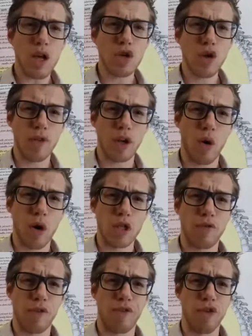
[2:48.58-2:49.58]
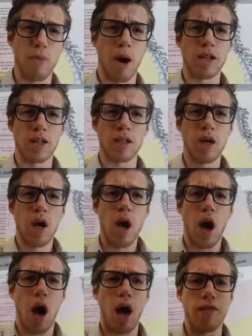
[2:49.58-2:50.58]
So over the course of a few months,
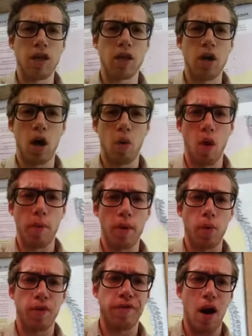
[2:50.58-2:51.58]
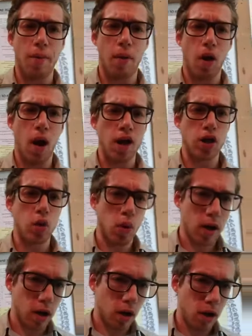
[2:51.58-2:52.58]
this young woman with fibro had a
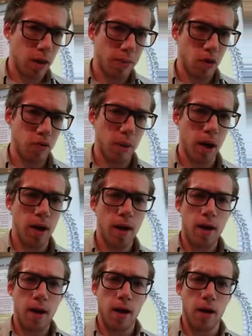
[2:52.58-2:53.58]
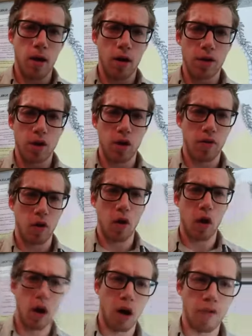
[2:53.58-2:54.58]
20-degree improvement in her cervical
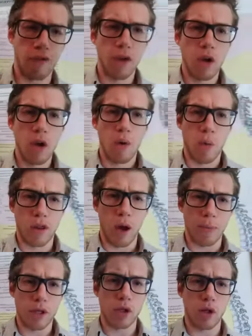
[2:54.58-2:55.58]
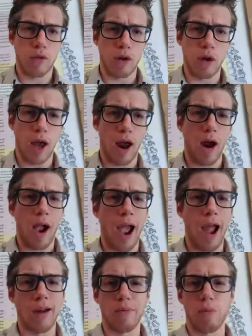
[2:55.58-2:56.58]
curve with upper cervical care
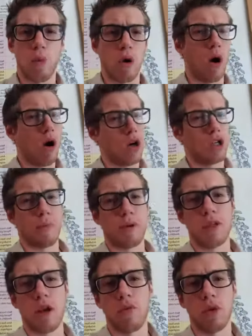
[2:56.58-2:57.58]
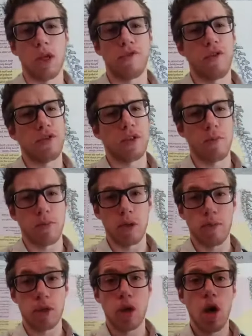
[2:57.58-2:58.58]
and 100% relief of
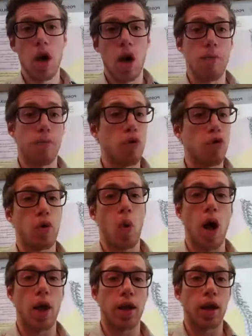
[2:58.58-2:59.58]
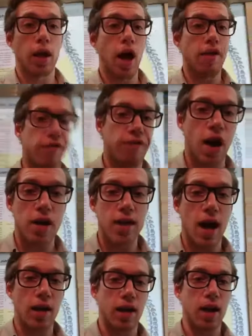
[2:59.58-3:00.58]
symptoms, improved quality of life,
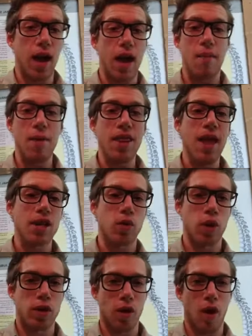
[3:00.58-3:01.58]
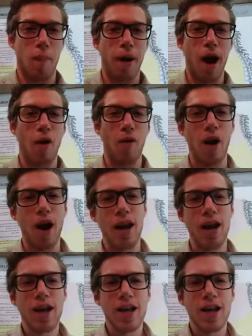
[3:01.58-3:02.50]
vitality, and I mean, that's what it's all about, right?